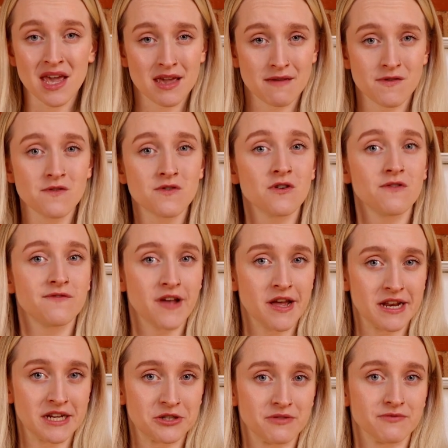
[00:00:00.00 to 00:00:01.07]
If you've got
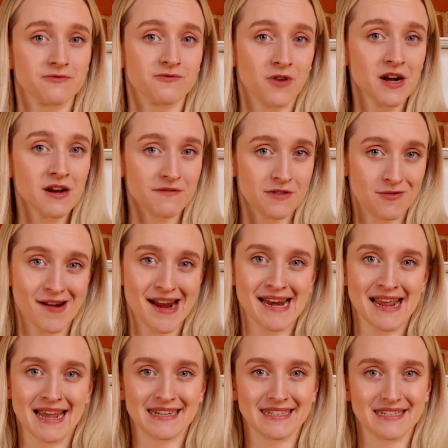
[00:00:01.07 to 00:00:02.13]
furniture in front of the
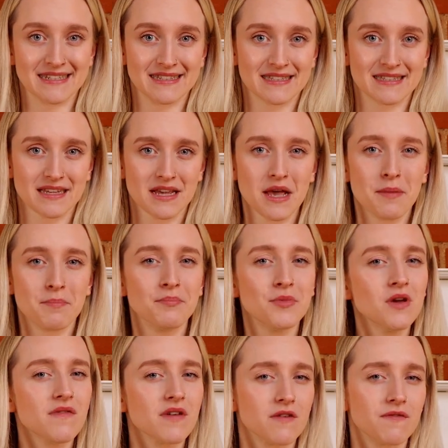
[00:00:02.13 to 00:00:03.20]
radiators,
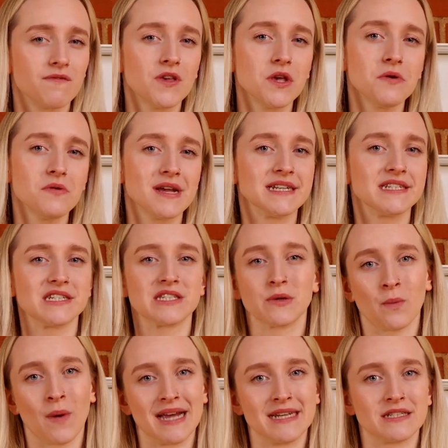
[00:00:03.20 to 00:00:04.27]
move a few inches
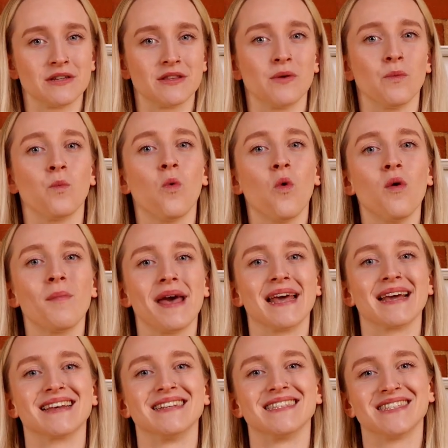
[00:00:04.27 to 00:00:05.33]
away so that warm
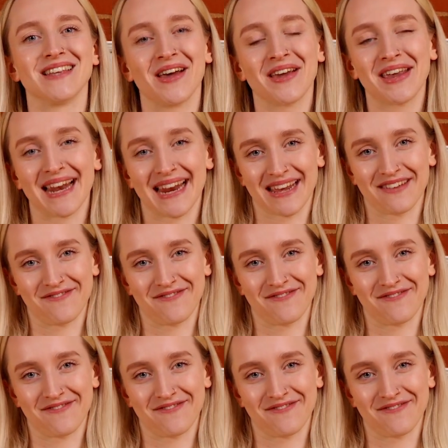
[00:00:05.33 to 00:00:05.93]
air can circulate